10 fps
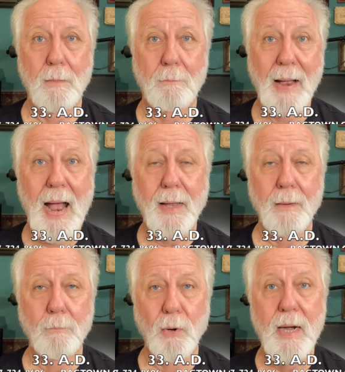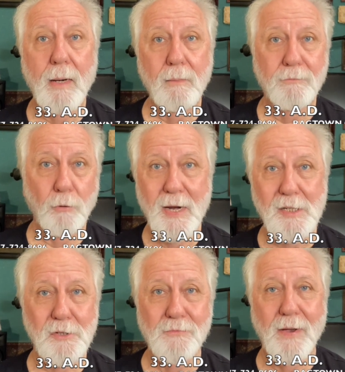back and bring
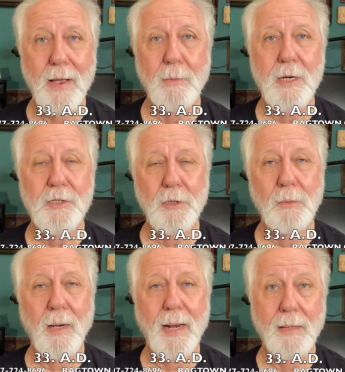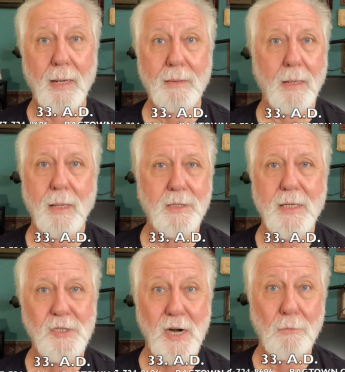friends and family to and
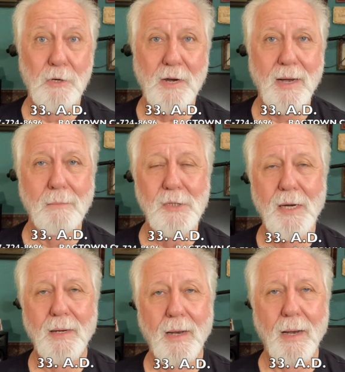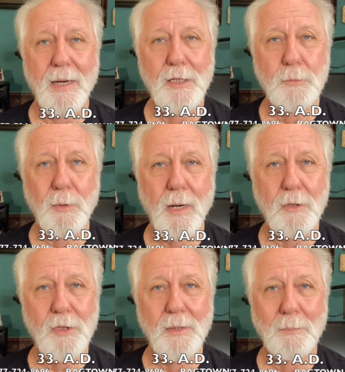attend several times each
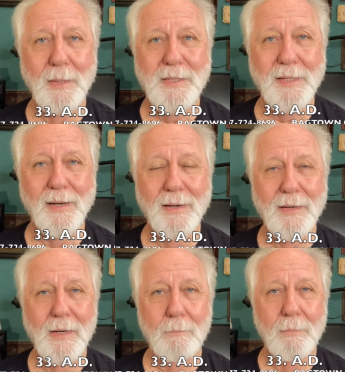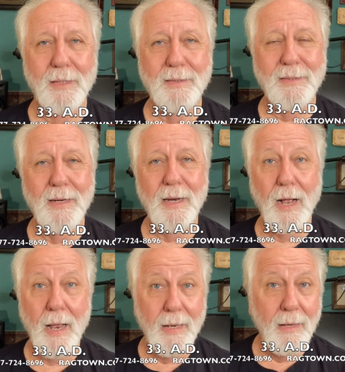production. But
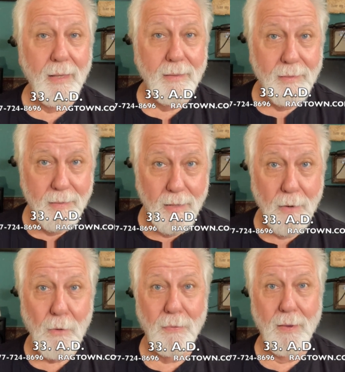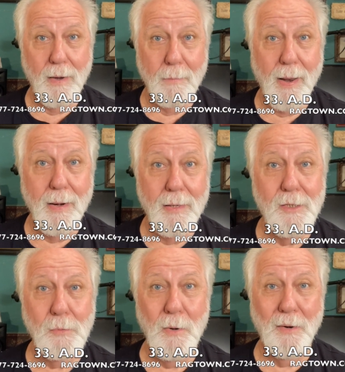yeah, and the other thing about it
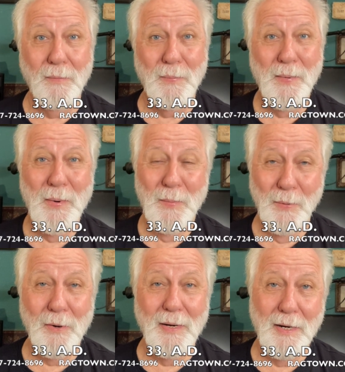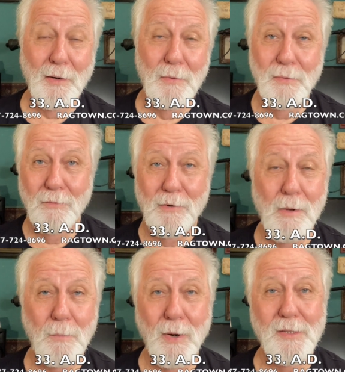is we're going to include the
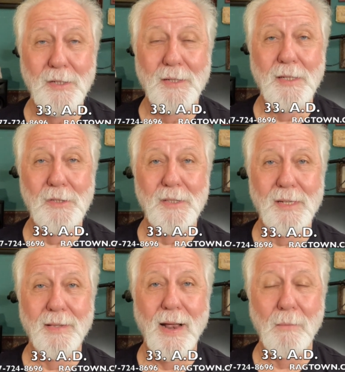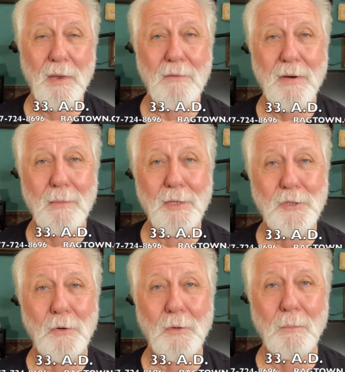film presentations in that with our family
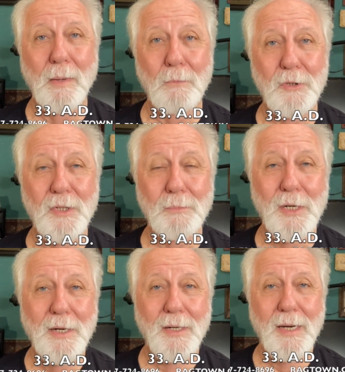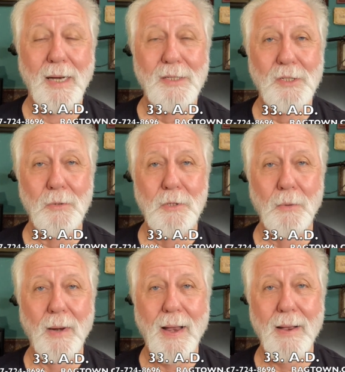circle memberships, and so
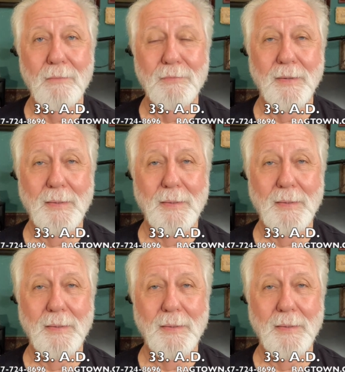you'll have